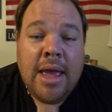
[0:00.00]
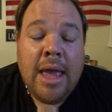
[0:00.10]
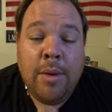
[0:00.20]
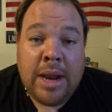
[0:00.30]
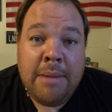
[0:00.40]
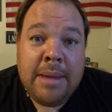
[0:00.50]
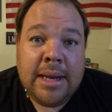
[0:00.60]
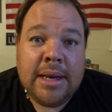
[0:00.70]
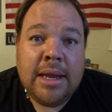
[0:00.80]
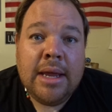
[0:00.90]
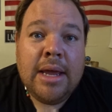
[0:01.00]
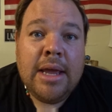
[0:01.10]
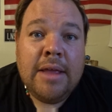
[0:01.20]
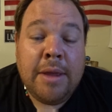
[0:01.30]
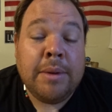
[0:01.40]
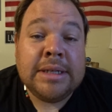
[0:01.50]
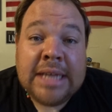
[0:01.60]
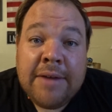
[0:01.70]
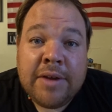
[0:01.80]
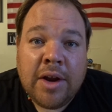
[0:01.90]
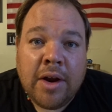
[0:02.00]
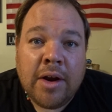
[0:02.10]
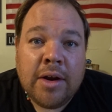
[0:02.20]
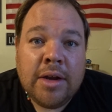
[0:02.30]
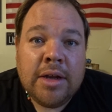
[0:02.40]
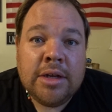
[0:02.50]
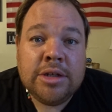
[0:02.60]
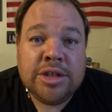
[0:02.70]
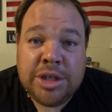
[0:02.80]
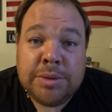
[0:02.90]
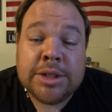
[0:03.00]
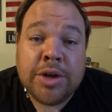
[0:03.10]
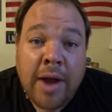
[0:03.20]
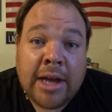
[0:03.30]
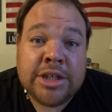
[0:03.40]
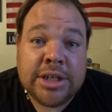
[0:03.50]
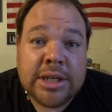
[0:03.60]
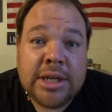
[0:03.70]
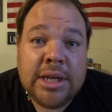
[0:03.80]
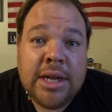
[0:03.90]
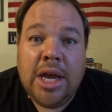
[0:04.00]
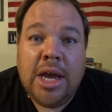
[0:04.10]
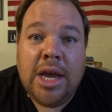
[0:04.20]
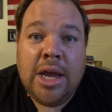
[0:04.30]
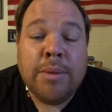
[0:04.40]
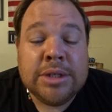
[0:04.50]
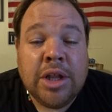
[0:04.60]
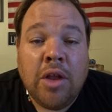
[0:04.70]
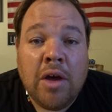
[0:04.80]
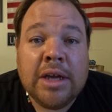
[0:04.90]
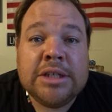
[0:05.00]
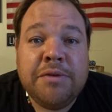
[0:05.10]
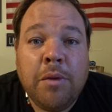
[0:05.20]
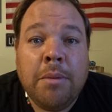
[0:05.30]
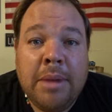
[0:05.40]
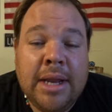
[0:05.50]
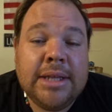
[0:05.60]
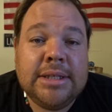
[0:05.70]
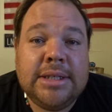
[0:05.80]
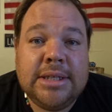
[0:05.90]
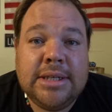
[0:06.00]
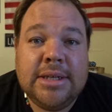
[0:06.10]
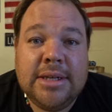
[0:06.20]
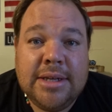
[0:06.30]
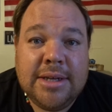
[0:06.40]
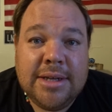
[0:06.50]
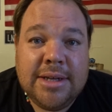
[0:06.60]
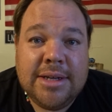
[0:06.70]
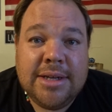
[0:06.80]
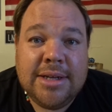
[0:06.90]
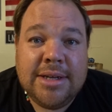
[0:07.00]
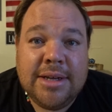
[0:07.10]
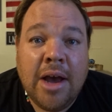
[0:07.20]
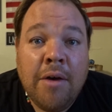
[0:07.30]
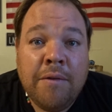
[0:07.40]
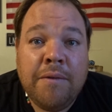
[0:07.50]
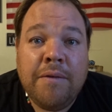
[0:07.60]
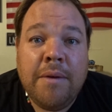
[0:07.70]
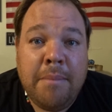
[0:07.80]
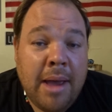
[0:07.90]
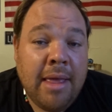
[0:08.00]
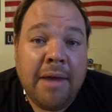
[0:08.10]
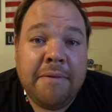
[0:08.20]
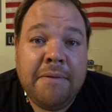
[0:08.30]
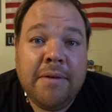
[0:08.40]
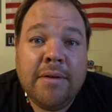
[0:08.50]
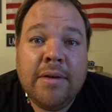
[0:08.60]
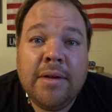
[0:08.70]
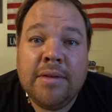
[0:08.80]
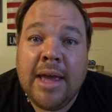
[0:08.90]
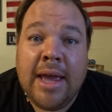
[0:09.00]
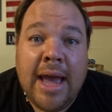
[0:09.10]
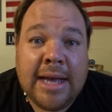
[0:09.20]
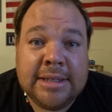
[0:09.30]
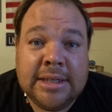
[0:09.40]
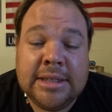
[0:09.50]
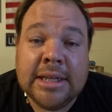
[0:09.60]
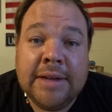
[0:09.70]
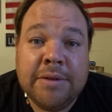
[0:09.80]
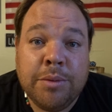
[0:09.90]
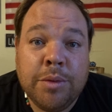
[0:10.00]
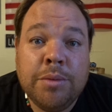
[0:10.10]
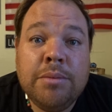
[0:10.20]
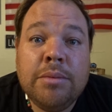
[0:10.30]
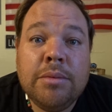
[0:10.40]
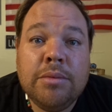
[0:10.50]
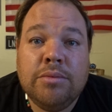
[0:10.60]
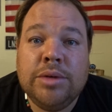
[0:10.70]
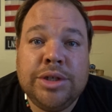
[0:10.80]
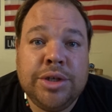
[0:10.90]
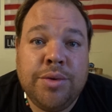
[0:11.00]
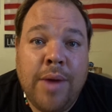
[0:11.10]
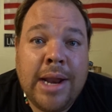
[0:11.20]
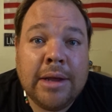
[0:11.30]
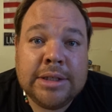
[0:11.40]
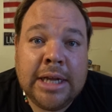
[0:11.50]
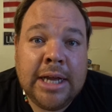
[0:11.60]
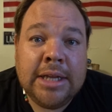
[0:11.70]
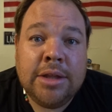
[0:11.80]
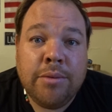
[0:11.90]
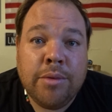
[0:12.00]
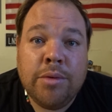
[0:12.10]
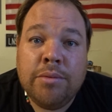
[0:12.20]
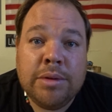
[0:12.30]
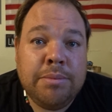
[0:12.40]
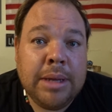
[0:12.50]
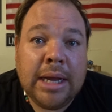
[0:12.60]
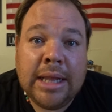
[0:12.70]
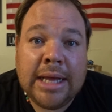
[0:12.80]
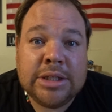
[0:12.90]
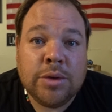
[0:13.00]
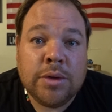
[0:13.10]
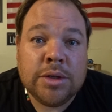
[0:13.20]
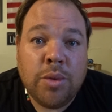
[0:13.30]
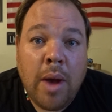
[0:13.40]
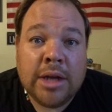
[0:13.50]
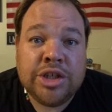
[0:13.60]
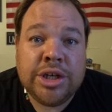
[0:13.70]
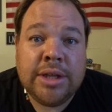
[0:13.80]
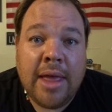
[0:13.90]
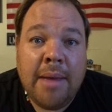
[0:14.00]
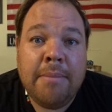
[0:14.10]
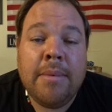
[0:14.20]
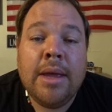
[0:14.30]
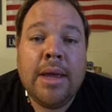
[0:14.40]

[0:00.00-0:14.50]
And when I mean they were saving her, she was crashing. It was the longest 4 minutes of my life. They asked us to leave the room. We stood right outside the room with big glass doors watching them